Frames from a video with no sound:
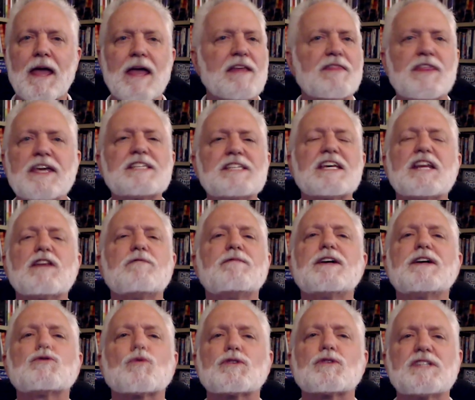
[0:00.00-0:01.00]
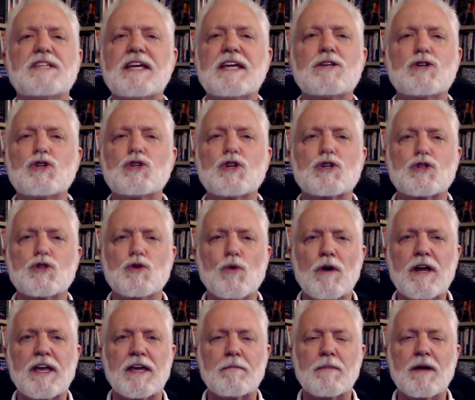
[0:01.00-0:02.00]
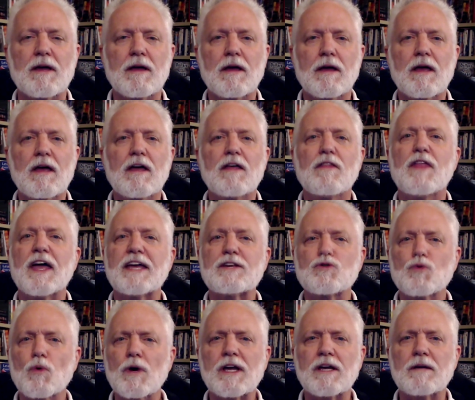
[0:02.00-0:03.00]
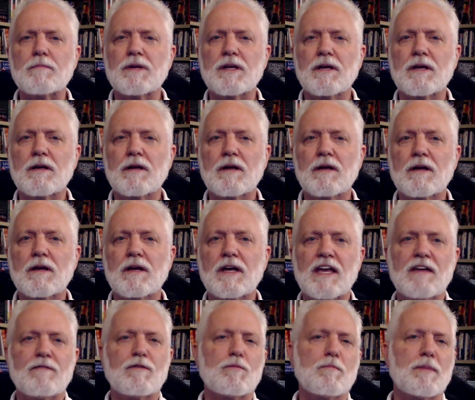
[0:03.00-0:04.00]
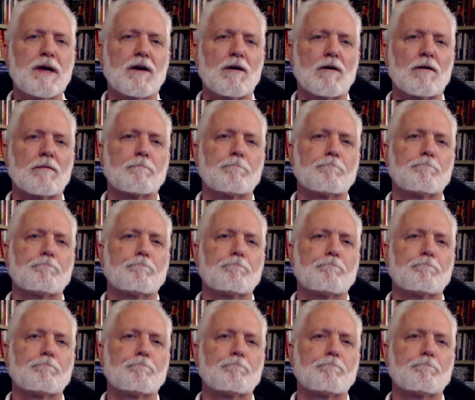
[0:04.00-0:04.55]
These individuals didn't just dream, they dreamed even bigger.